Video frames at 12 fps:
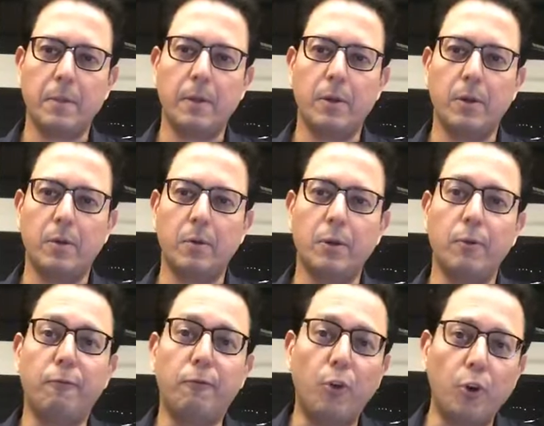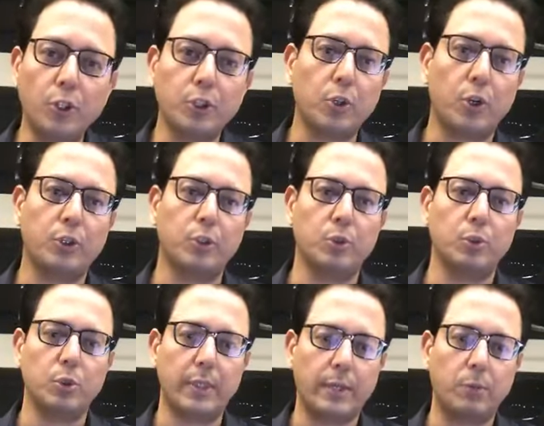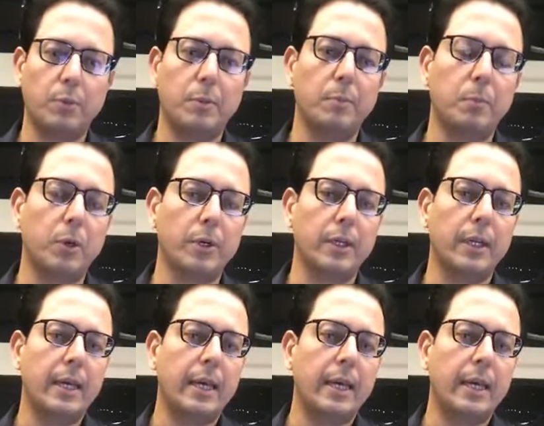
you know your focus onto. So that would be important.